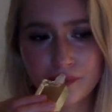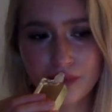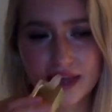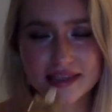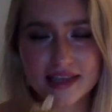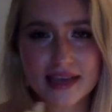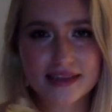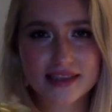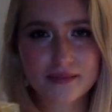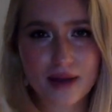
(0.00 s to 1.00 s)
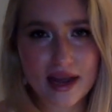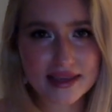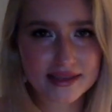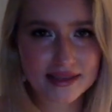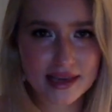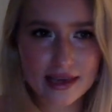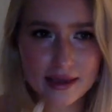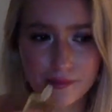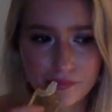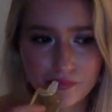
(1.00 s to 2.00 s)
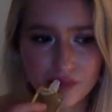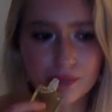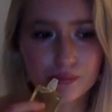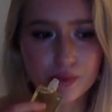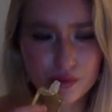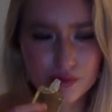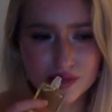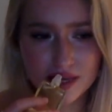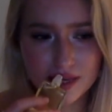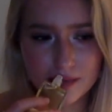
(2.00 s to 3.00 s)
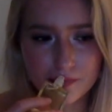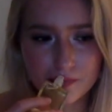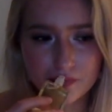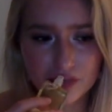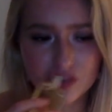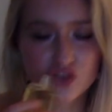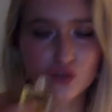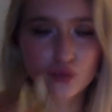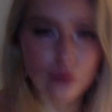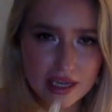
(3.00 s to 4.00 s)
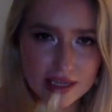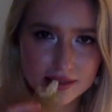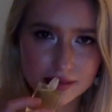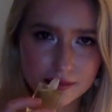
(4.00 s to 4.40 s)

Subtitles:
It's a spicy, boozy, sweet,